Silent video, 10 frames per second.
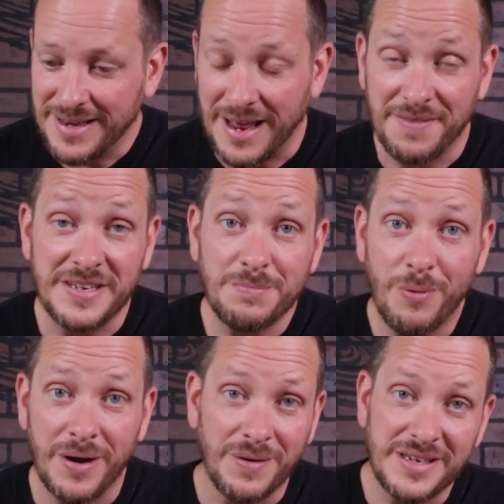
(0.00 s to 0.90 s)
Now at this
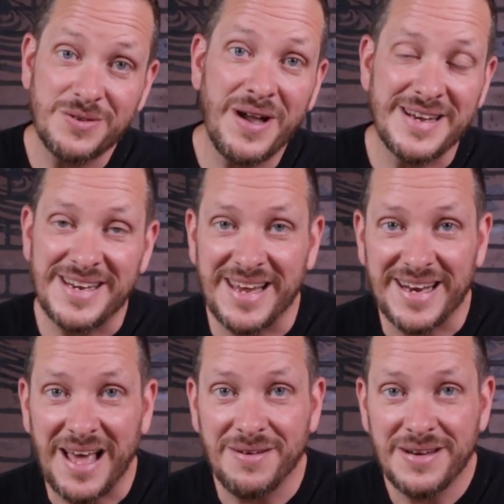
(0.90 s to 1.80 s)
point, let's go out and take
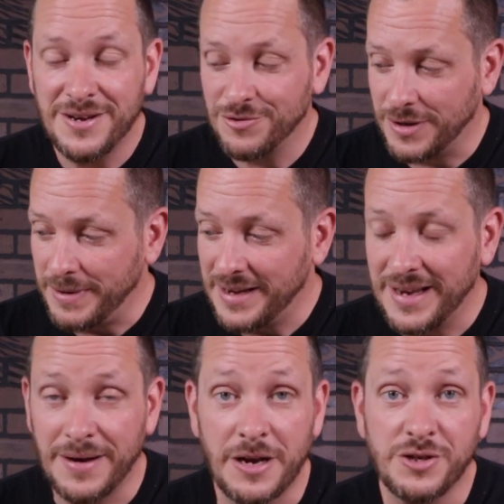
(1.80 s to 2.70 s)
it out, trim it,
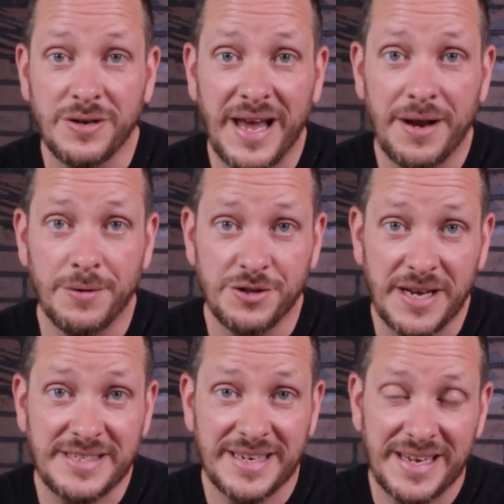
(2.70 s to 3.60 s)
and I'll show you how to
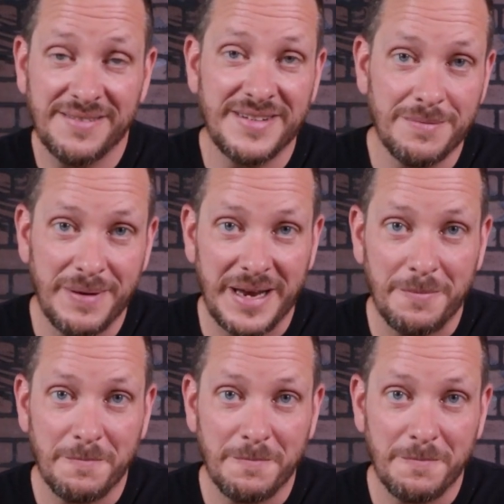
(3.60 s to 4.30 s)
adjust it if need be.